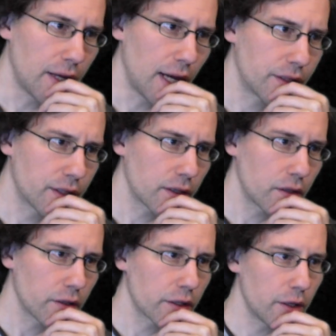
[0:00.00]
I, I
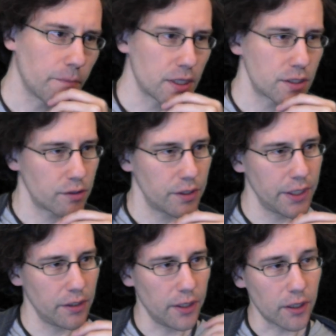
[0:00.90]
think that
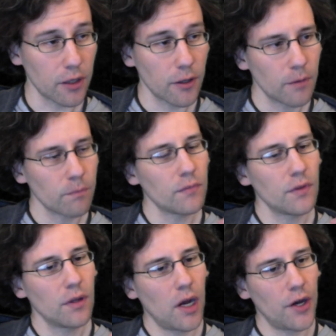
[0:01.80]
basically, like,
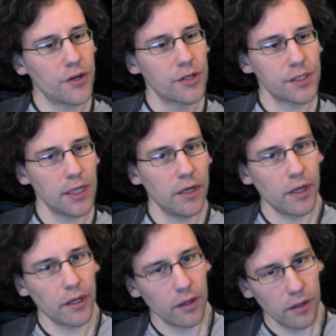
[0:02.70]

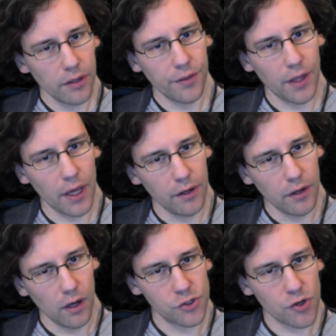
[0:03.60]
understanding that
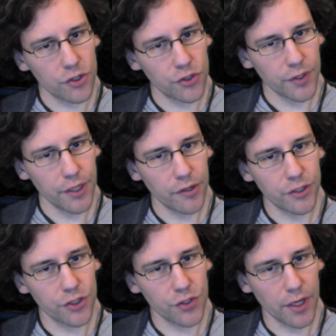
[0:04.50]
structurally you're
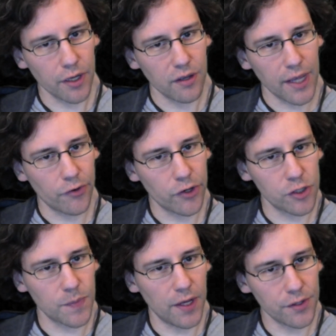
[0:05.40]
just like counter
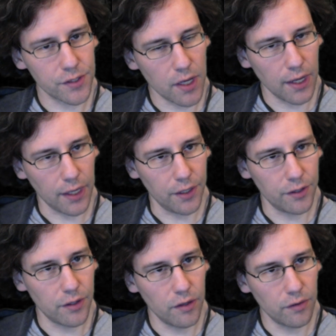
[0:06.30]
spells
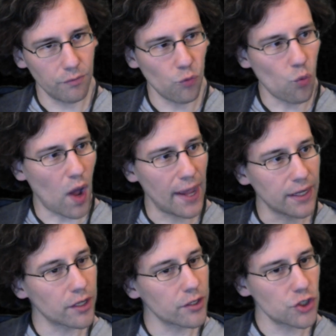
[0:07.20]
and
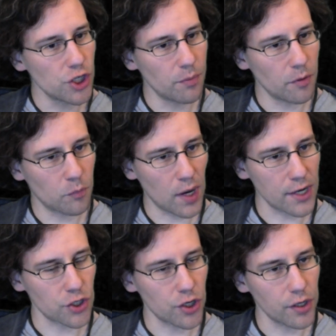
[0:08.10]
wide cheap
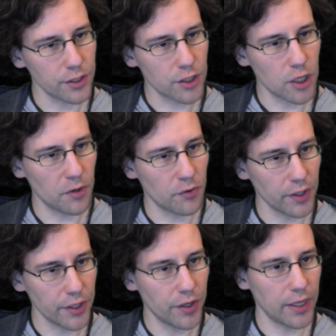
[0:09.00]
pressure is going to be
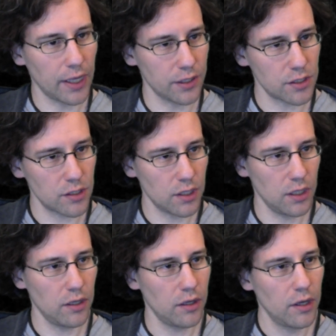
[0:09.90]
really good against
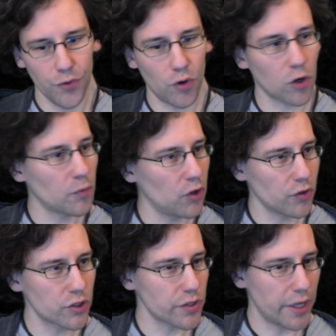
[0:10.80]
the
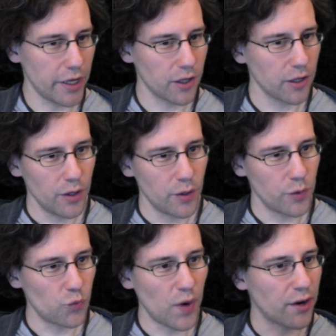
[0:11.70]
normal just like
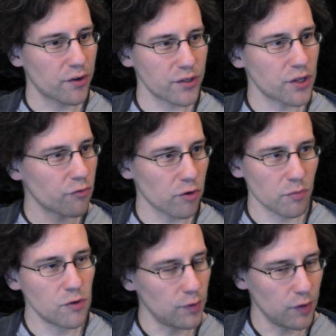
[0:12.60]
rares and
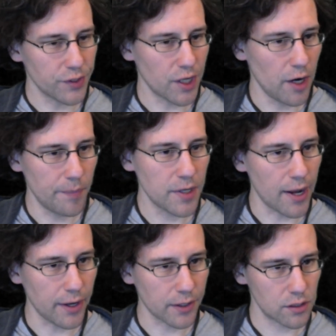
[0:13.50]
removal type
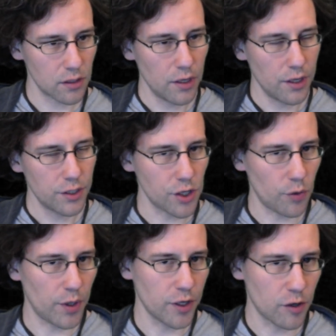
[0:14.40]
decks. So
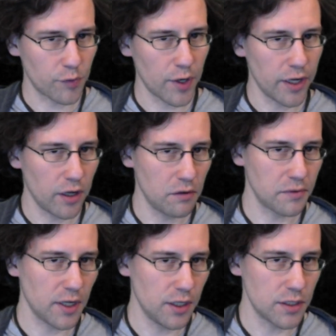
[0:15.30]
what you're afraid
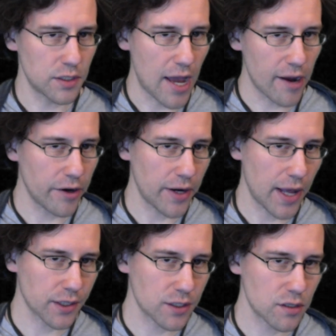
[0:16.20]
of is the aggro
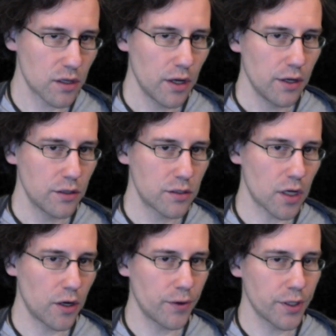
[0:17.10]
decks.
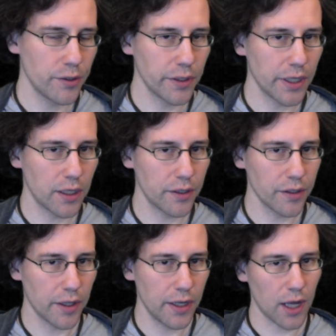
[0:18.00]
So you lean
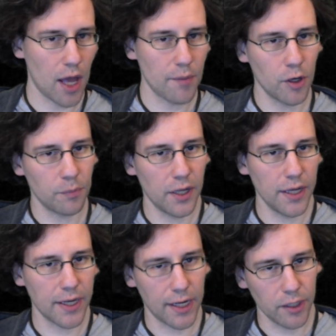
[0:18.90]
into like, I'm going to
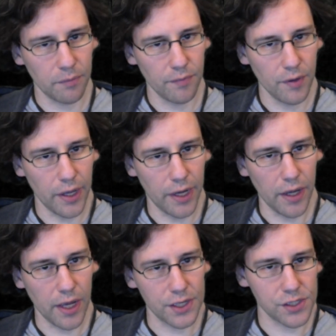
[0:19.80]
play a Kindly uh,
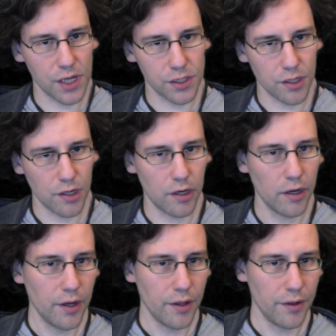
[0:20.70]

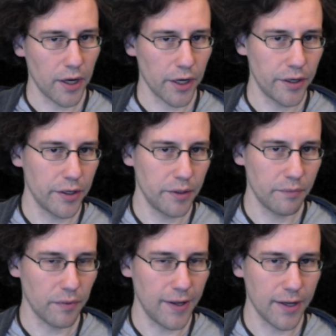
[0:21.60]
Ancestor. They're going to
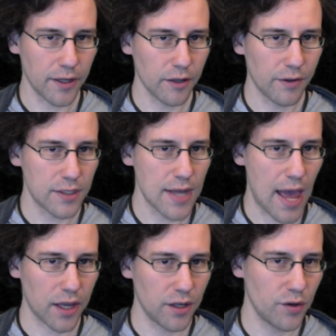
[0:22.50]
like
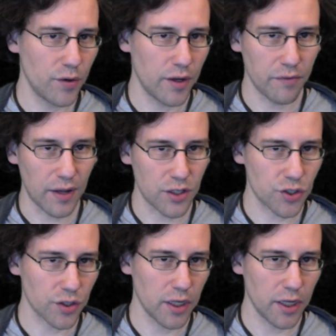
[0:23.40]
attack into it
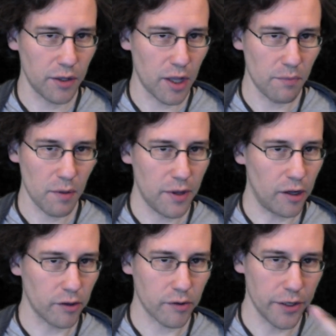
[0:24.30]
eventually. And then maybe
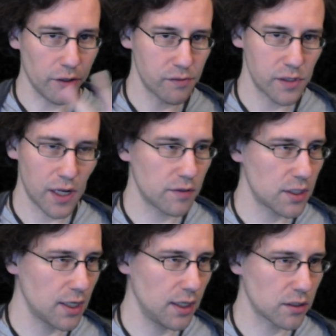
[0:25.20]
I'll Cradle of
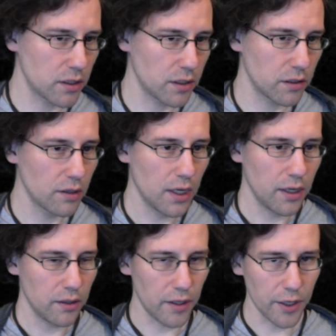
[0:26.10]
Safety to
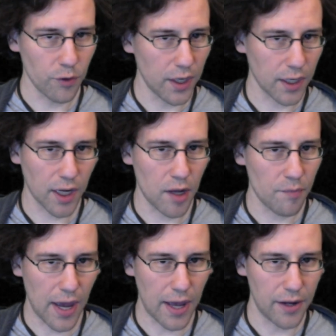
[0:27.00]
like win a
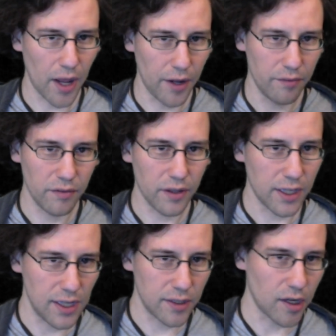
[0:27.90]
combat and
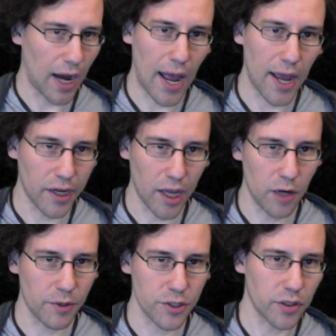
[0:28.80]
like eat their guy and gain
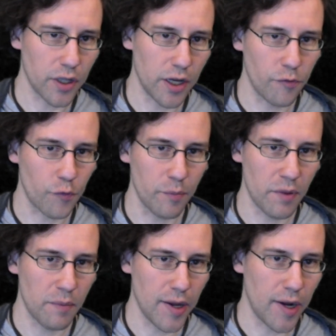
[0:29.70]
a bunch of life. Or
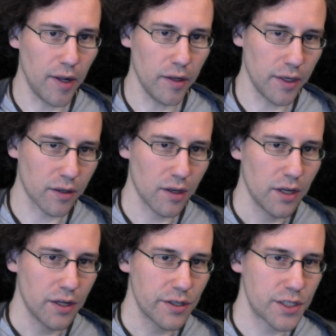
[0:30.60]
maybe I'll like
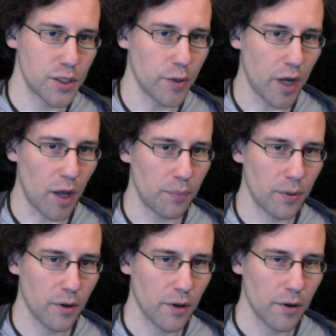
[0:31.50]
suit up.